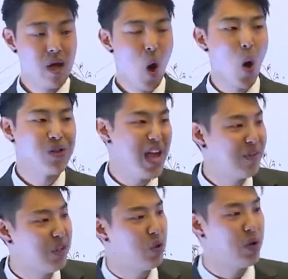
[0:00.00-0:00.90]
all they
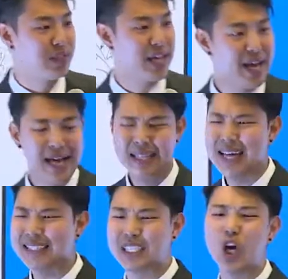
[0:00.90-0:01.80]
have to do is say,
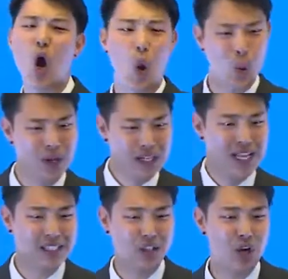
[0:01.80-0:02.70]
Let's go,
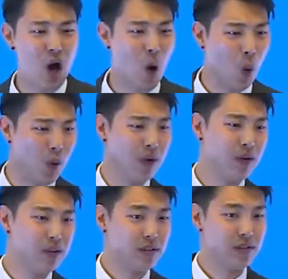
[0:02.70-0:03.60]
let's go
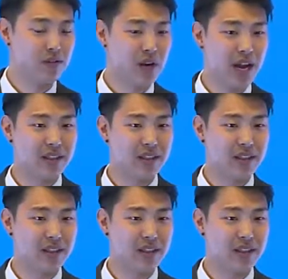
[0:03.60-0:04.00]
right?